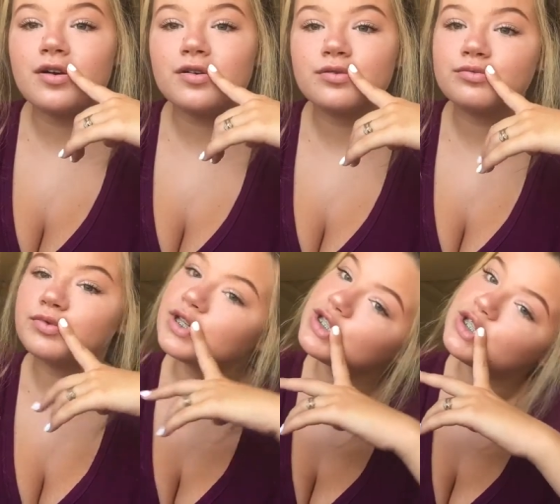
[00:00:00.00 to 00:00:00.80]

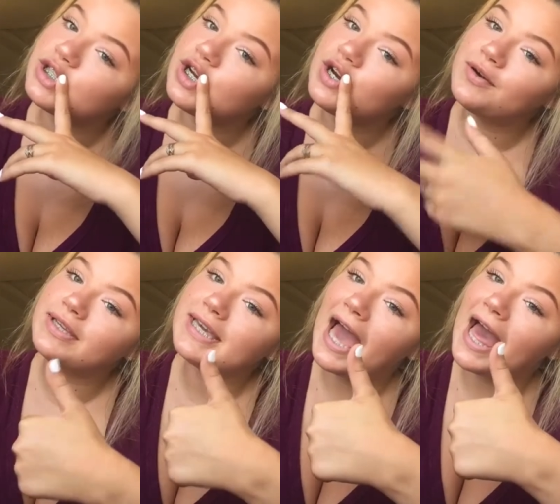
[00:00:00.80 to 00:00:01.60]
Um, so
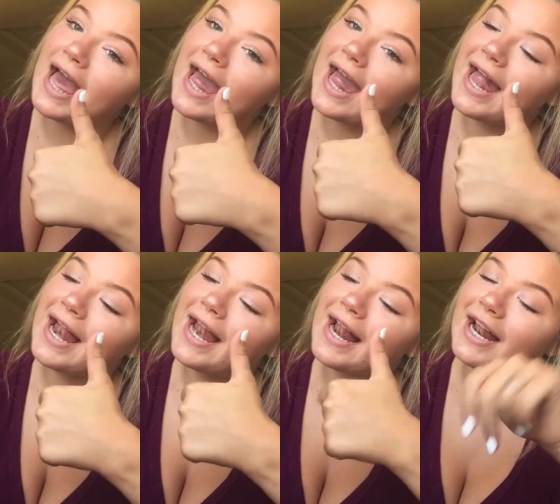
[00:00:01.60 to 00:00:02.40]
yeah.
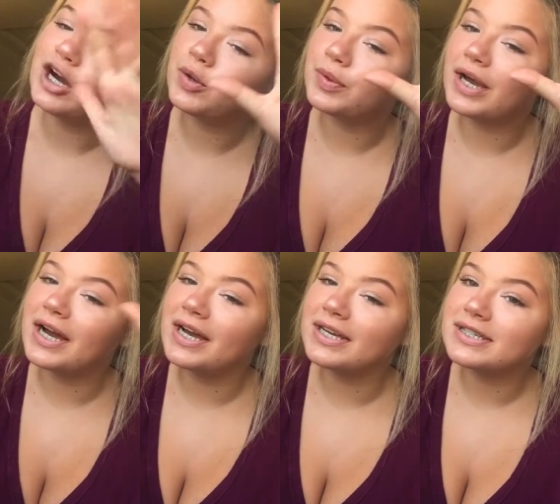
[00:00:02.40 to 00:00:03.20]
I hope you
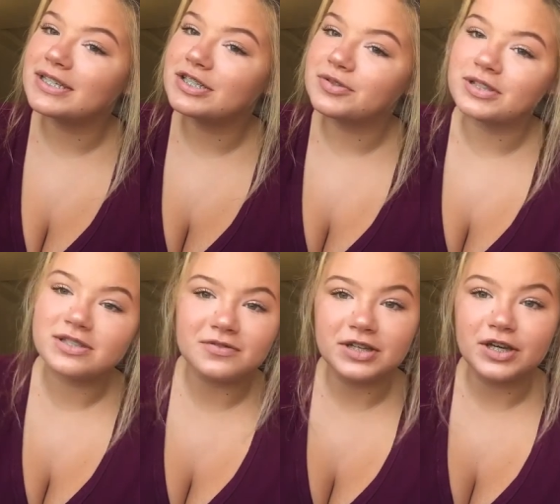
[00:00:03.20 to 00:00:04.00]
guys enjoyed this
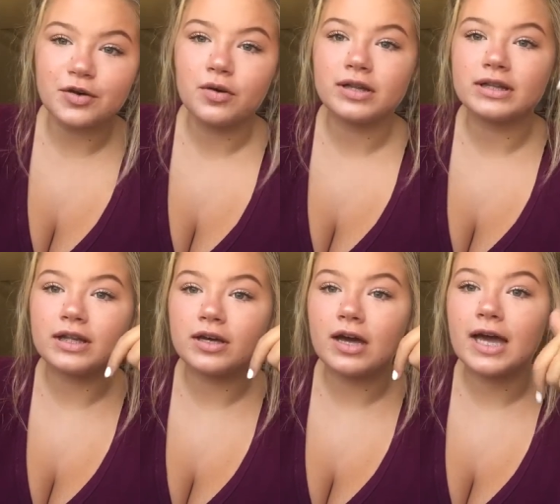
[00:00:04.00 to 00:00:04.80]
video.
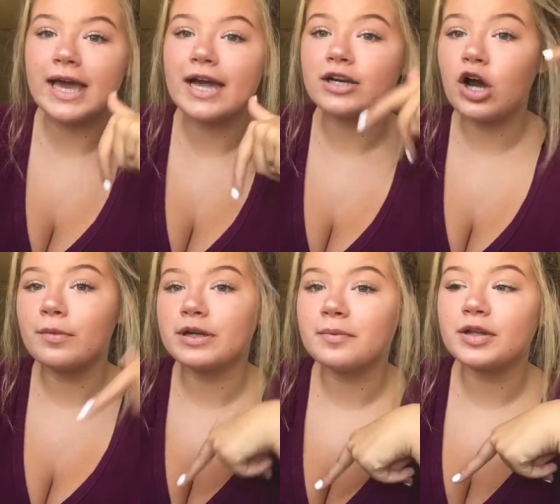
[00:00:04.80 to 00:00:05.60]
Again,
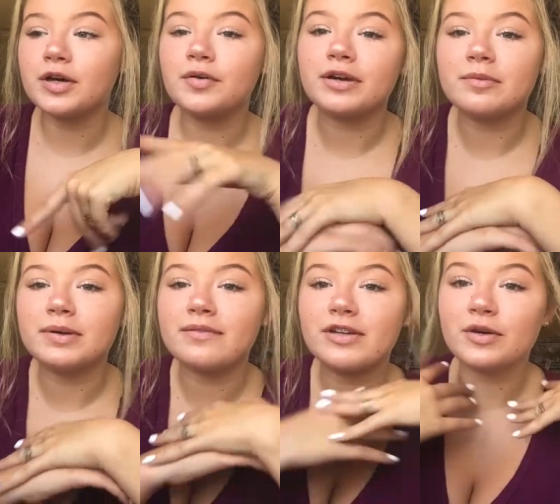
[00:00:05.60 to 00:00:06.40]
comment down below, give
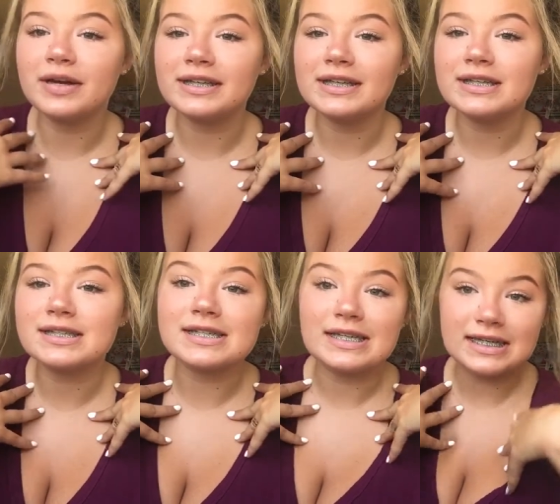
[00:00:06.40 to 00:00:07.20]
me video ideas
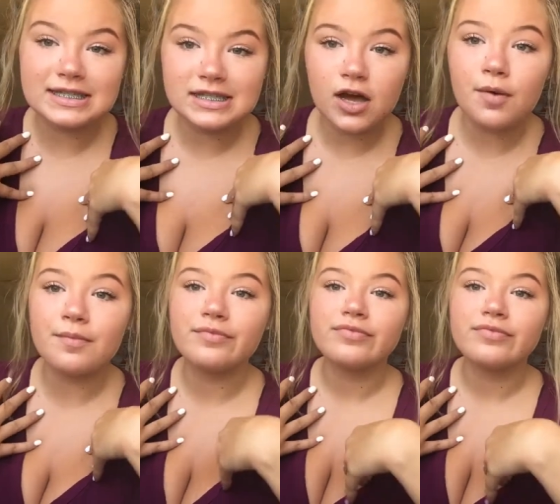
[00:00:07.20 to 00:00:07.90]
because I need some.